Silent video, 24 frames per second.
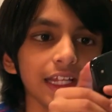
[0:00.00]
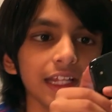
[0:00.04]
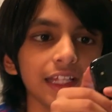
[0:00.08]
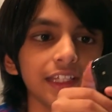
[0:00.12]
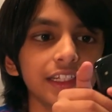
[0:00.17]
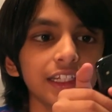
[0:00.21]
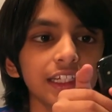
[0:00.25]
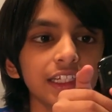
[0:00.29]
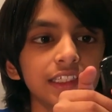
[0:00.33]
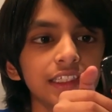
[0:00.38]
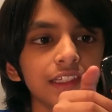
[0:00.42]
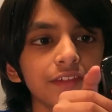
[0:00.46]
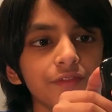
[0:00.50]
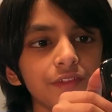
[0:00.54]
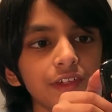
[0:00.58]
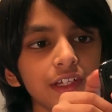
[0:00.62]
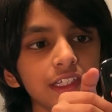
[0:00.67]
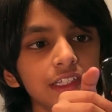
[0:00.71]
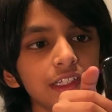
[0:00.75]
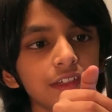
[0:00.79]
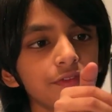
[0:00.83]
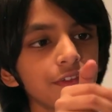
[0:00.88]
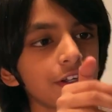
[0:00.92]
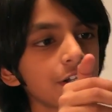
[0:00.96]

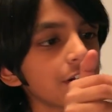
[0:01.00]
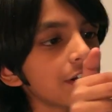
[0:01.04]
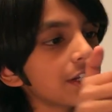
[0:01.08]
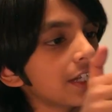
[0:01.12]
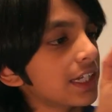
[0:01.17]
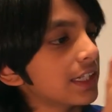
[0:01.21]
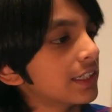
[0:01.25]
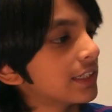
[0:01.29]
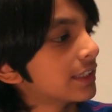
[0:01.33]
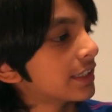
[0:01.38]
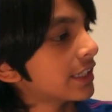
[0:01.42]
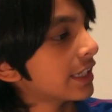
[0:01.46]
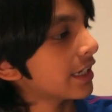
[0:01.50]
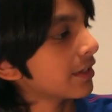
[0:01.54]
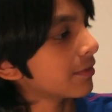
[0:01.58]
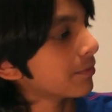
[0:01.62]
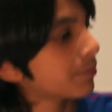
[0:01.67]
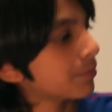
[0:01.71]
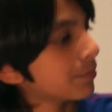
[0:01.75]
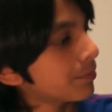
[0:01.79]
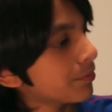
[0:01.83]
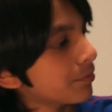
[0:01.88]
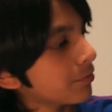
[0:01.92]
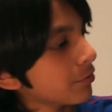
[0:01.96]
It's a very nice
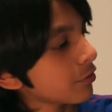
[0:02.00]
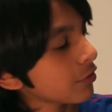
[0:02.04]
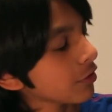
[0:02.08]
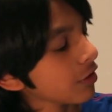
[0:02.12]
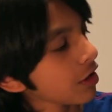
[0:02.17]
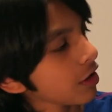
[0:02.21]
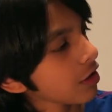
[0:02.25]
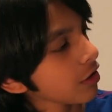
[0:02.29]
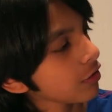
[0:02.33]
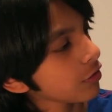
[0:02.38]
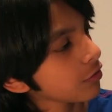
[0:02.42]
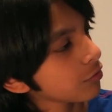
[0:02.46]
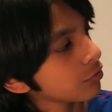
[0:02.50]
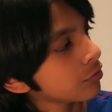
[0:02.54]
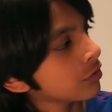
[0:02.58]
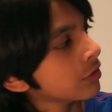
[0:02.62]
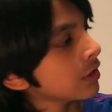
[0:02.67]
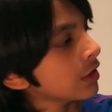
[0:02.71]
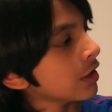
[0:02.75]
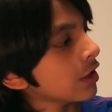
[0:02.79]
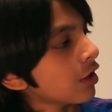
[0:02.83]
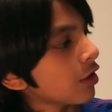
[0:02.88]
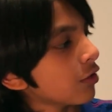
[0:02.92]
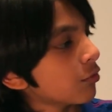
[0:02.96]
thing.
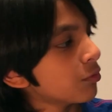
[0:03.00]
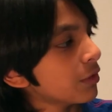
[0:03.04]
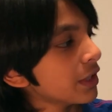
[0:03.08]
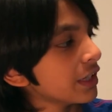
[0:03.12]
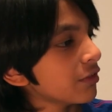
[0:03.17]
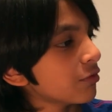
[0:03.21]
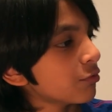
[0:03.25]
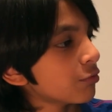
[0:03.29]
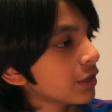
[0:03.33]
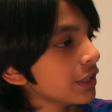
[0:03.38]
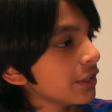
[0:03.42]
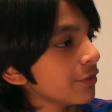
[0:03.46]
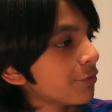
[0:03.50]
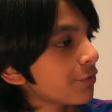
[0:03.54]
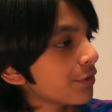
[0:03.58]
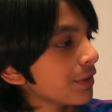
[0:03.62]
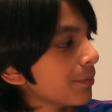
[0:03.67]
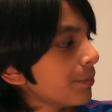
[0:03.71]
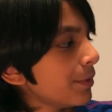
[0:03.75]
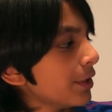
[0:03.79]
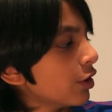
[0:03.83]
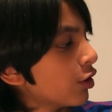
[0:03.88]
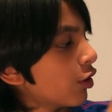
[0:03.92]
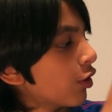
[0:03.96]
When you
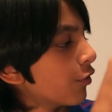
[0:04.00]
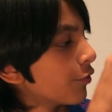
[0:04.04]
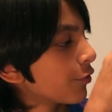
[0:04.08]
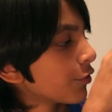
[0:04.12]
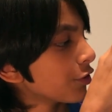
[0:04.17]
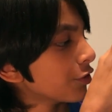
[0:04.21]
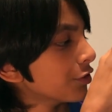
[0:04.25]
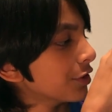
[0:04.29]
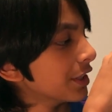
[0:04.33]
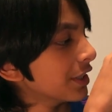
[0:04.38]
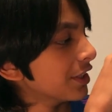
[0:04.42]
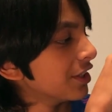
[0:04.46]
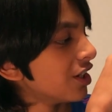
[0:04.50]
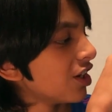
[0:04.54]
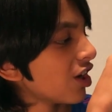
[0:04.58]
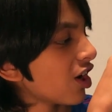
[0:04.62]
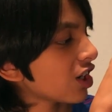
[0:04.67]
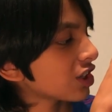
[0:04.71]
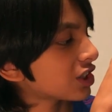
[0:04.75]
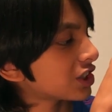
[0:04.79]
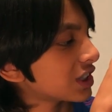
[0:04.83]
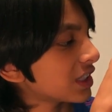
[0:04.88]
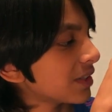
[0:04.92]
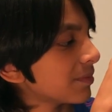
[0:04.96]
flip it over, the
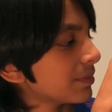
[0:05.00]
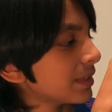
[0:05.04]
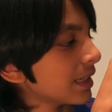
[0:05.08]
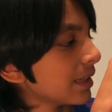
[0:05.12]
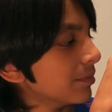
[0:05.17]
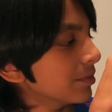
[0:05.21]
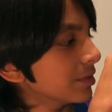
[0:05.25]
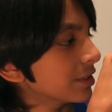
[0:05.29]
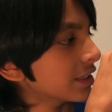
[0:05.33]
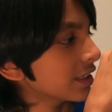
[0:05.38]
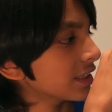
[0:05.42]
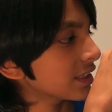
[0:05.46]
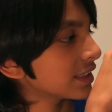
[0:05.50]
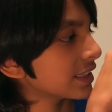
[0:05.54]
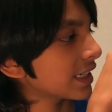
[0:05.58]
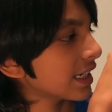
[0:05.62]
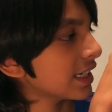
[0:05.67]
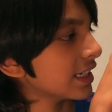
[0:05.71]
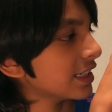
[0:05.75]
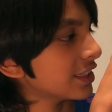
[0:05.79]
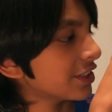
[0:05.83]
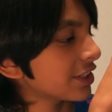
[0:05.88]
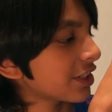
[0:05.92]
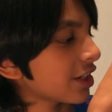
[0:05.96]
notch sometimes does
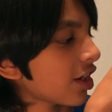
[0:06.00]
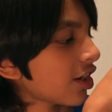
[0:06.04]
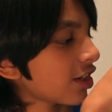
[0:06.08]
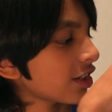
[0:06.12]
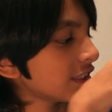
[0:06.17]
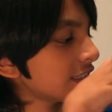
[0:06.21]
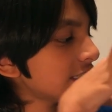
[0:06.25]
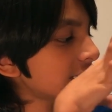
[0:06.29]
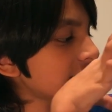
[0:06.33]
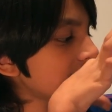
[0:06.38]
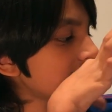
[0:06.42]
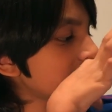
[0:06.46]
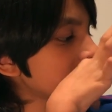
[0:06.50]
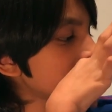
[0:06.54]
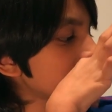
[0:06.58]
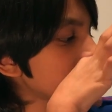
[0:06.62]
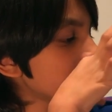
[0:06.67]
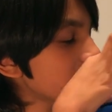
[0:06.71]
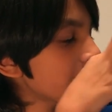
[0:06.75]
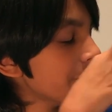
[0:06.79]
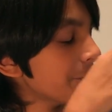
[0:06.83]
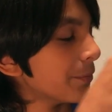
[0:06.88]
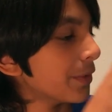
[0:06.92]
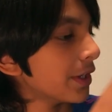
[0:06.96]
get into content,
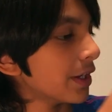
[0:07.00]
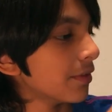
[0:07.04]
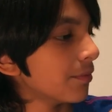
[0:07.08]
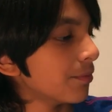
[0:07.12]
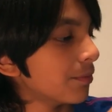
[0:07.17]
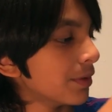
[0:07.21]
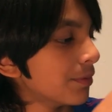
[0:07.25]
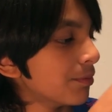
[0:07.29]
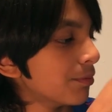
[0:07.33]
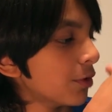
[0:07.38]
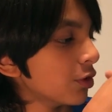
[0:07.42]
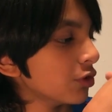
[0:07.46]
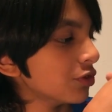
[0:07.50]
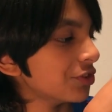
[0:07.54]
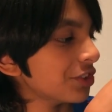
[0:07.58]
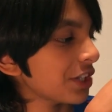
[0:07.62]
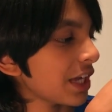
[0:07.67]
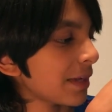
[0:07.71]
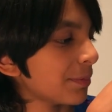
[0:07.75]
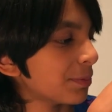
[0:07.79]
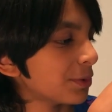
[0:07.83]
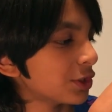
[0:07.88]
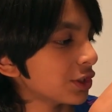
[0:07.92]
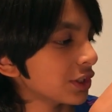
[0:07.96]
but most
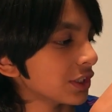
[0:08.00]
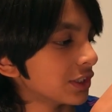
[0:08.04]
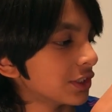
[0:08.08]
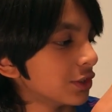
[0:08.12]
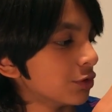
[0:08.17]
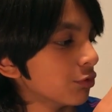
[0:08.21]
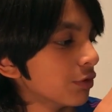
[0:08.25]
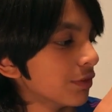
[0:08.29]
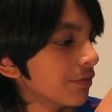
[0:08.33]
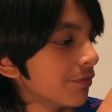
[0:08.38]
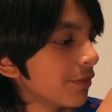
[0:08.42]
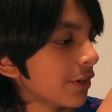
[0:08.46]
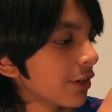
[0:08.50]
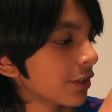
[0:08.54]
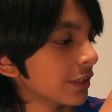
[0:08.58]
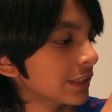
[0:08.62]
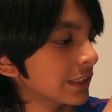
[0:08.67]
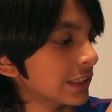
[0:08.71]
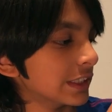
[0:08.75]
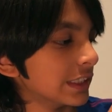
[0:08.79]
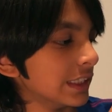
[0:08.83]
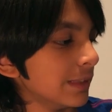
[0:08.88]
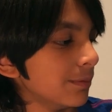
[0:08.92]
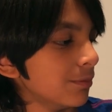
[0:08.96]
apps just do it very
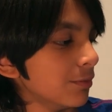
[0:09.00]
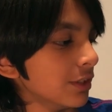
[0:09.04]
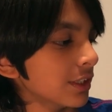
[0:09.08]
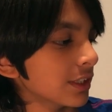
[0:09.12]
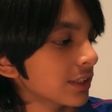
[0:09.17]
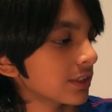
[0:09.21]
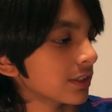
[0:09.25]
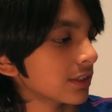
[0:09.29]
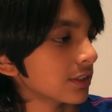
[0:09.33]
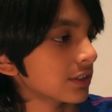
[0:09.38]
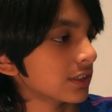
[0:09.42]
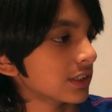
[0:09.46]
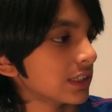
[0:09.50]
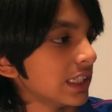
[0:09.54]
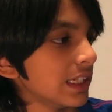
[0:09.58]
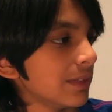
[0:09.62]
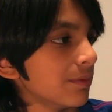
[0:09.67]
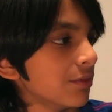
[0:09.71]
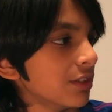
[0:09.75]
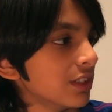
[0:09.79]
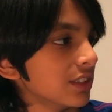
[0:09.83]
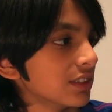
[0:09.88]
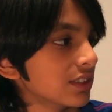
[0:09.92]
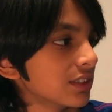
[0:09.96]

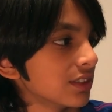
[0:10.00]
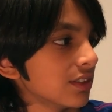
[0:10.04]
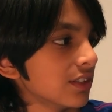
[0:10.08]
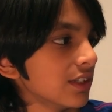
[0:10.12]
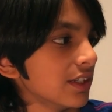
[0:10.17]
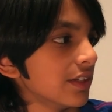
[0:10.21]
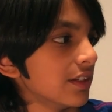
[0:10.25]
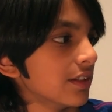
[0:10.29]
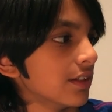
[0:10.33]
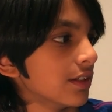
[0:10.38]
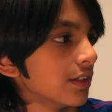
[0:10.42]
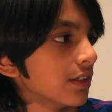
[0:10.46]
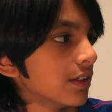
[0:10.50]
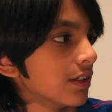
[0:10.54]
seamlessly.